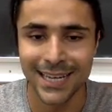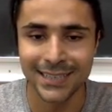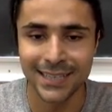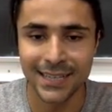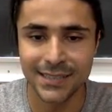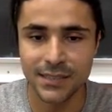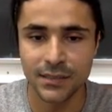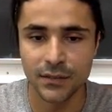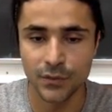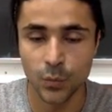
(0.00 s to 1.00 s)

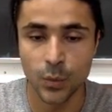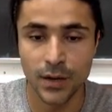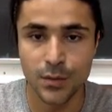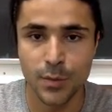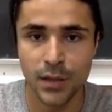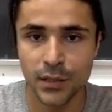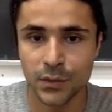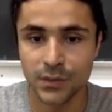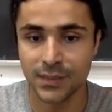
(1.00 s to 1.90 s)
the water molecules